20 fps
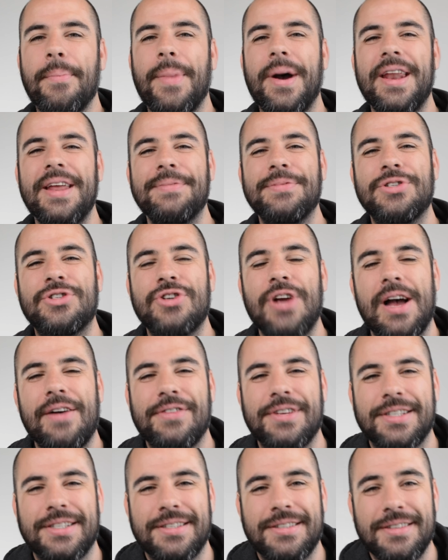My name is
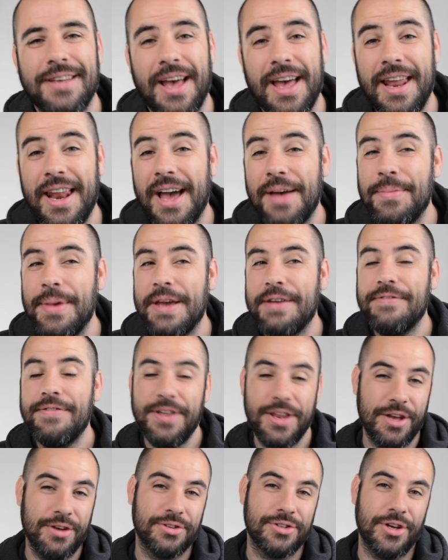Travis, and I make
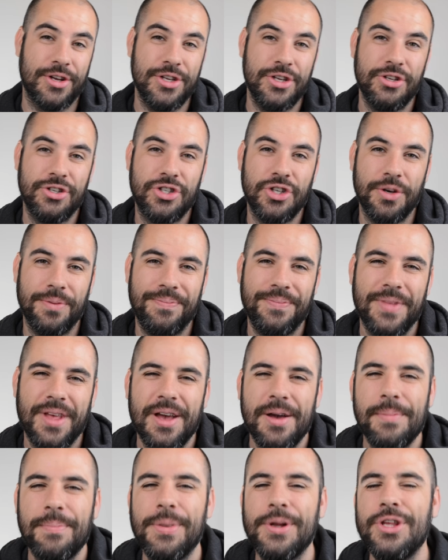videos on YouTube,
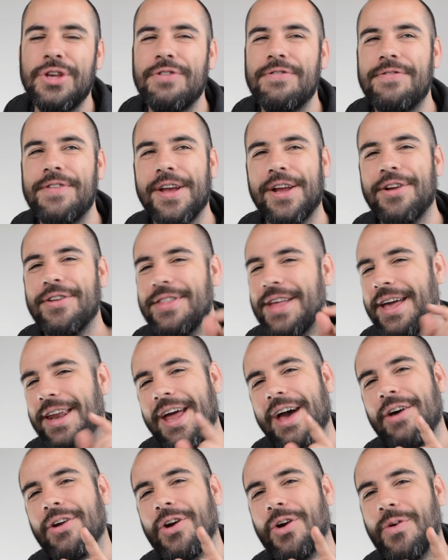but you figured that
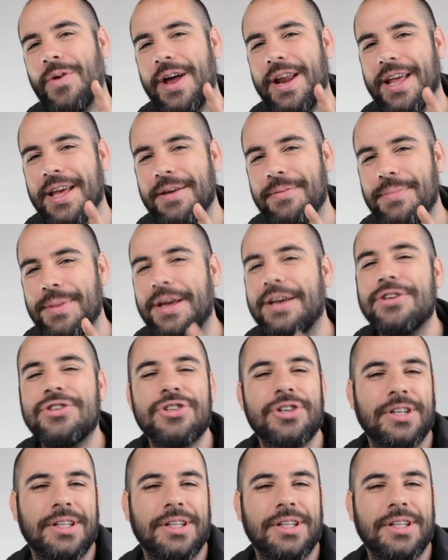out already because you're